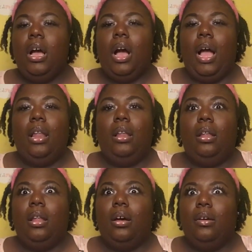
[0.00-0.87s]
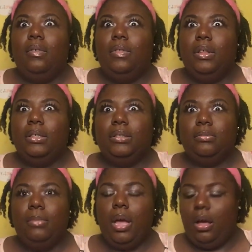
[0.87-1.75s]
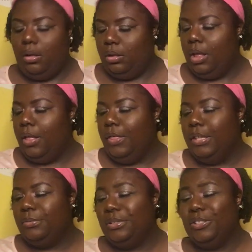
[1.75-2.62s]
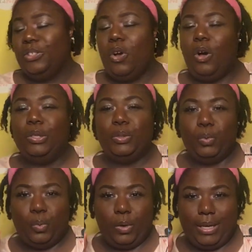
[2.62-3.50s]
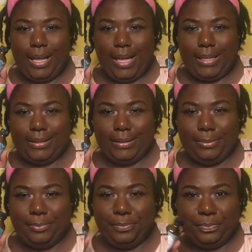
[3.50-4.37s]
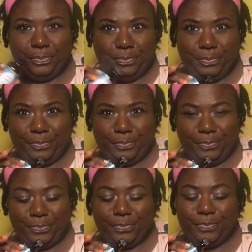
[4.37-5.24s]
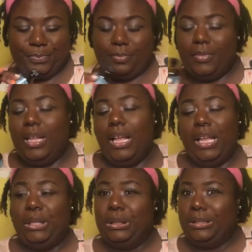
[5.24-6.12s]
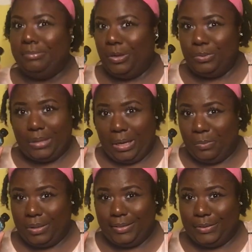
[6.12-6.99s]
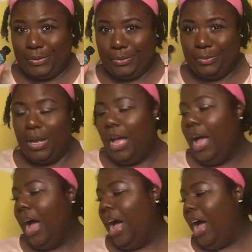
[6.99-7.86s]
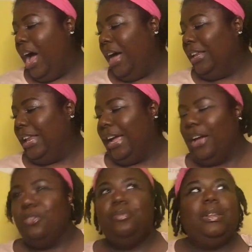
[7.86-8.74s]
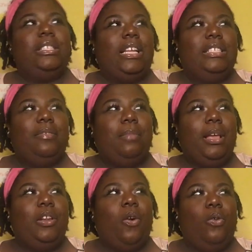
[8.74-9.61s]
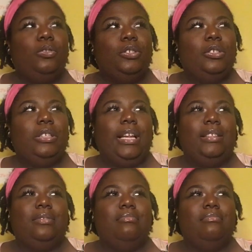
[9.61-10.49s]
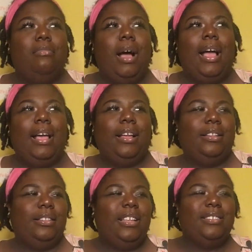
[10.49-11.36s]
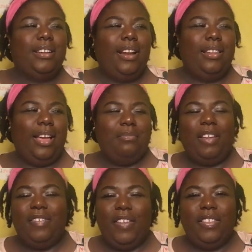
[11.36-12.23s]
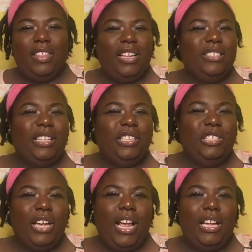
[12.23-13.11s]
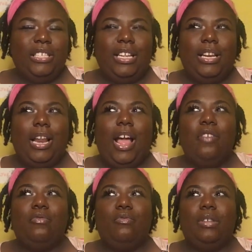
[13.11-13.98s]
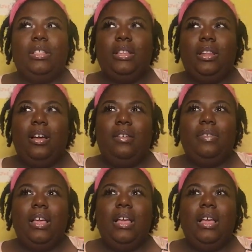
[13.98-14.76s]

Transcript: I love the smell. This one is called Orgasm. And it smells like one too. Like, I don't know, because as I'm getting older, like my things that I like, my favorite things, they change, and I really love